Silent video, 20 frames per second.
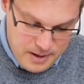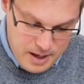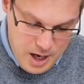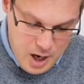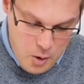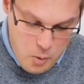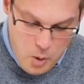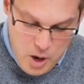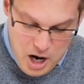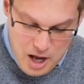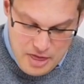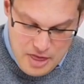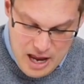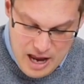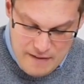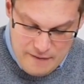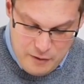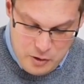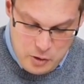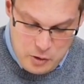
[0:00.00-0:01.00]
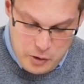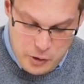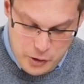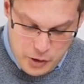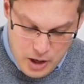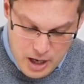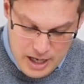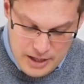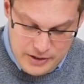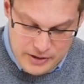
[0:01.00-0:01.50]
We are therefore
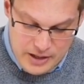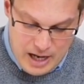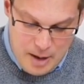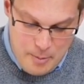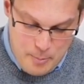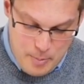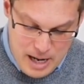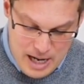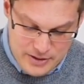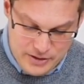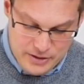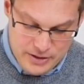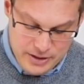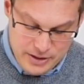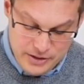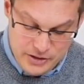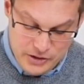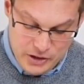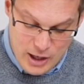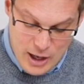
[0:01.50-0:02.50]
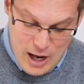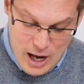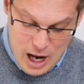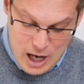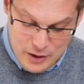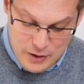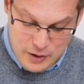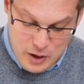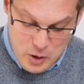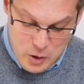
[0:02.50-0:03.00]
Christ's ambassadors,
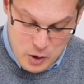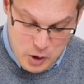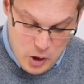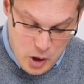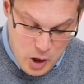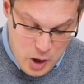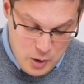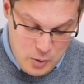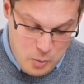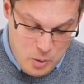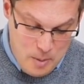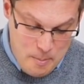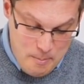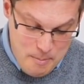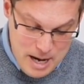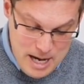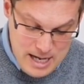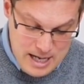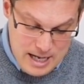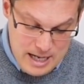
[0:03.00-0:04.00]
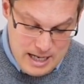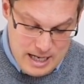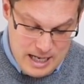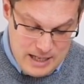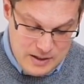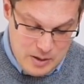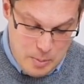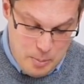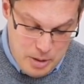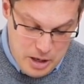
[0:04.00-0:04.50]
as though God were making his
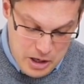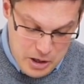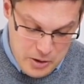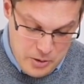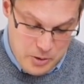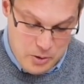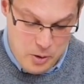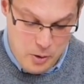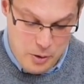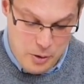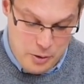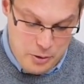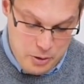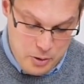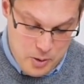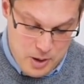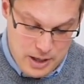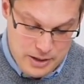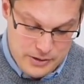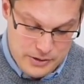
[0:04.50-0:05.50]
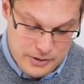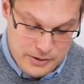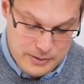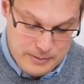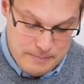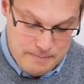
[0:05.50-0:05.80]
appeal through us.